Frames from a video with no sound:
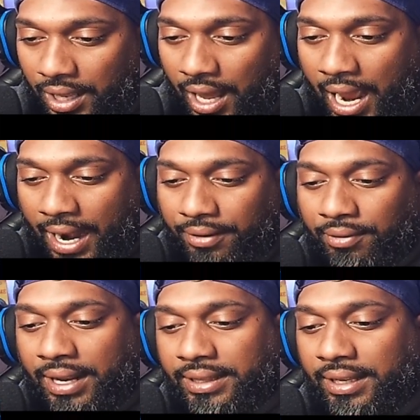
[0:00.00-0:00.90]
All right,
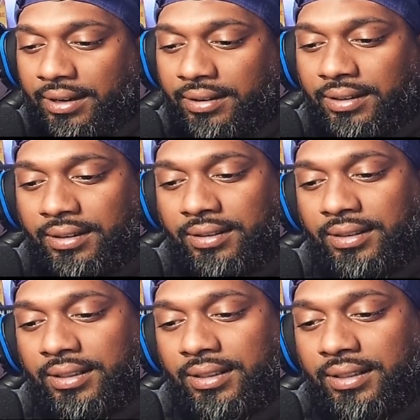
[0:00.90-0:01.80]
right there.
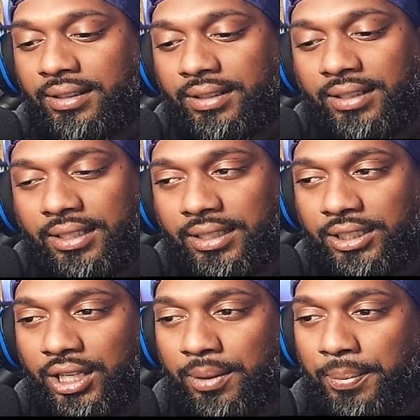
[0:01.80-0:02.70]
He's
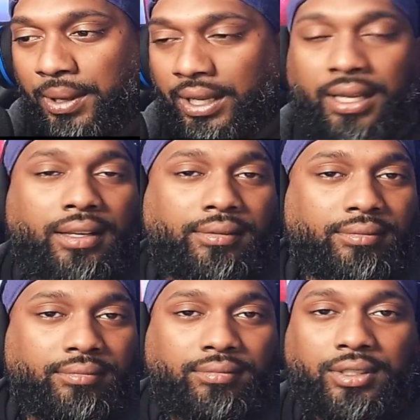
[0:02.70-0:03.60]
going to pull it.
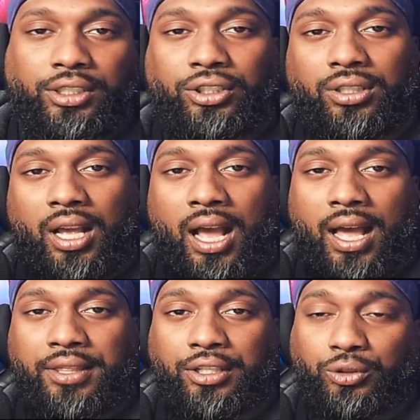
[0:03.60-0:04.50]

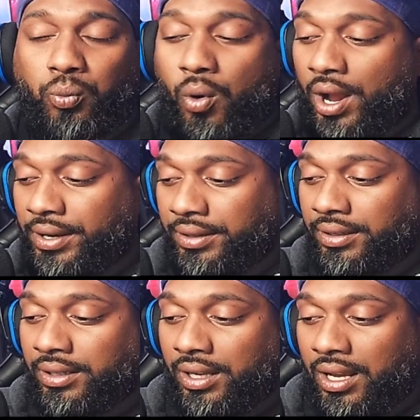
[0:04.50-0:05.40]
There's
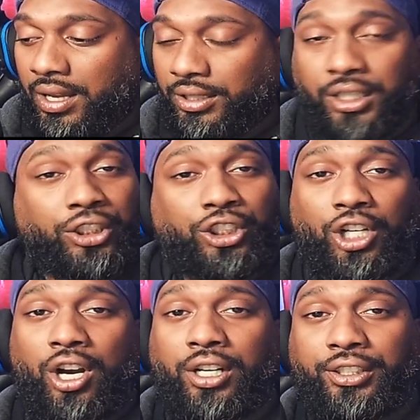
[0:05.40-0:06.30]
one
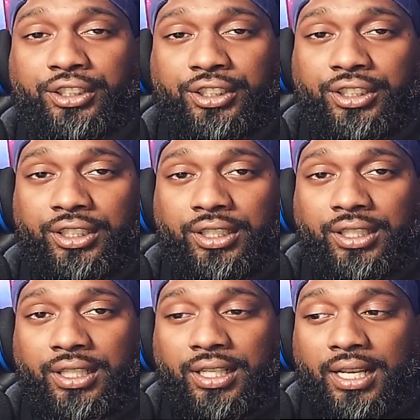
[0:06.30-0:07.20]
discharge.
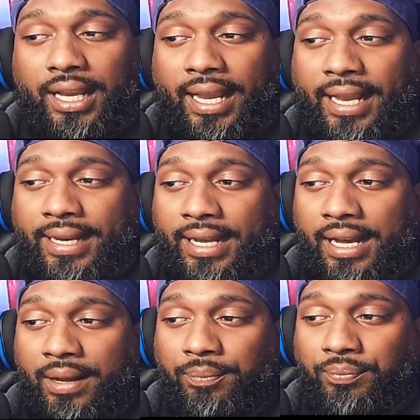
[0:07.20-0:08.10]
And
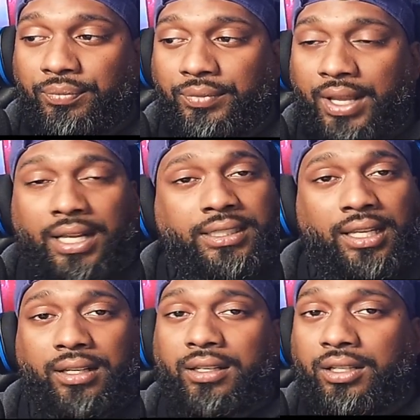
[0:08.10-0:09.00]
like I
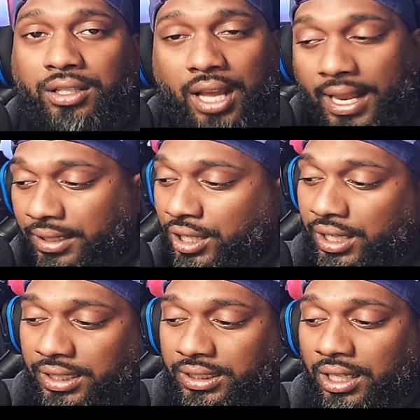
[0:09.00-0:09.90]
said, and
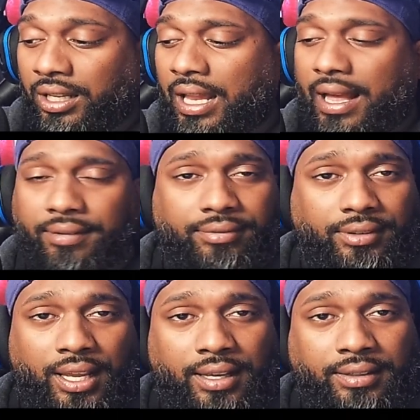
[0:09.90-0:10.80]
Cook is still alive,
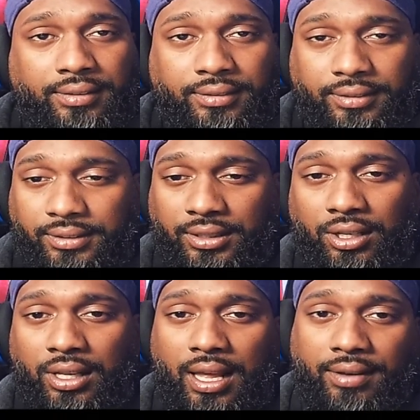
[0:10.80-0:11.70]
okay? He's still
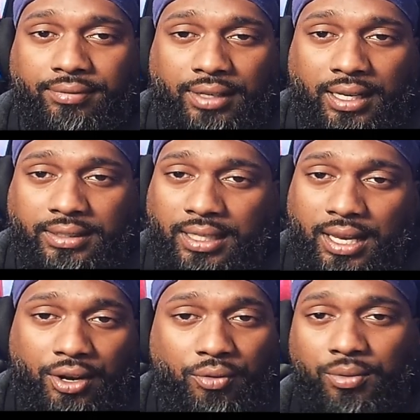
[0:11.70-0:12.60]
alive. Like I said, I
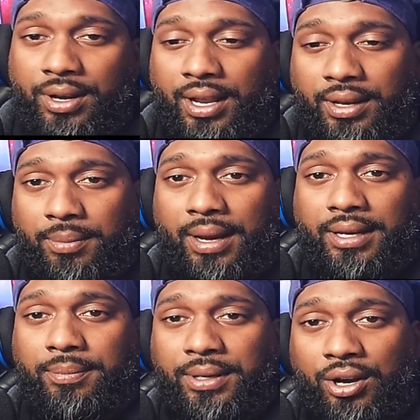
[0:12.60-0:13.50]
don't want anybody
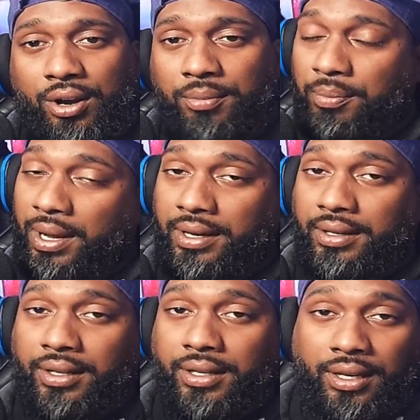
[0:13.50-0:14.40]
to be harmed, but
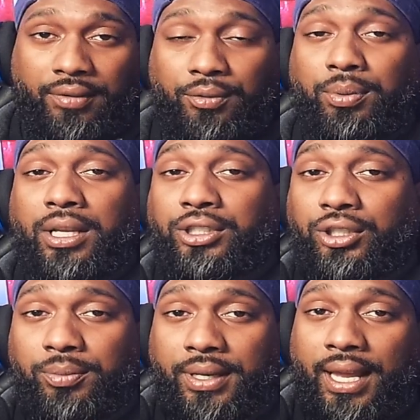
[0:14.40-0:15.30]
if you play
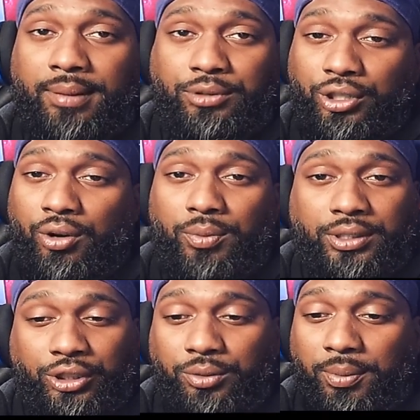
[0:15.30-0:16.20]
stupid games, you're going to win
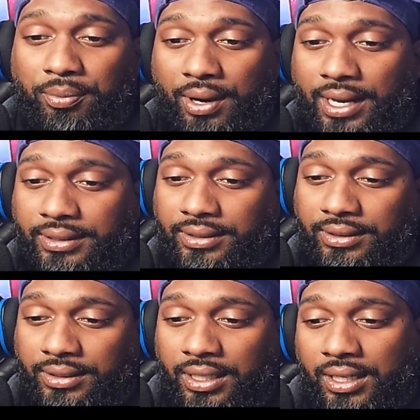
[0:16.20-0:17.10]
stupid
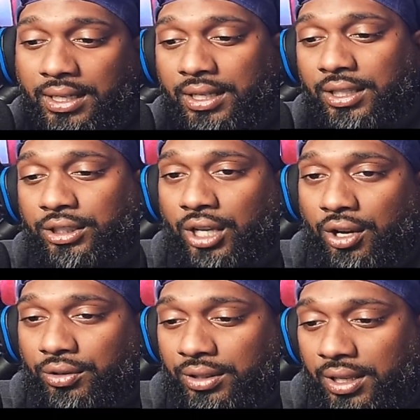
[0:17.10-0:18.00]
prizes.
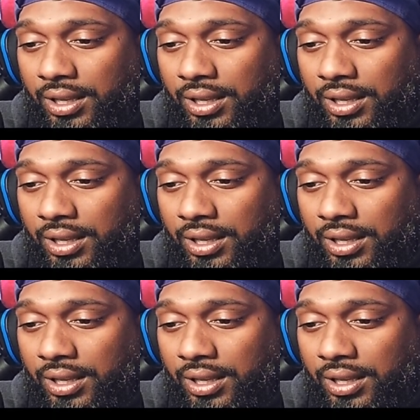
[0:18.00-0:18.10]
So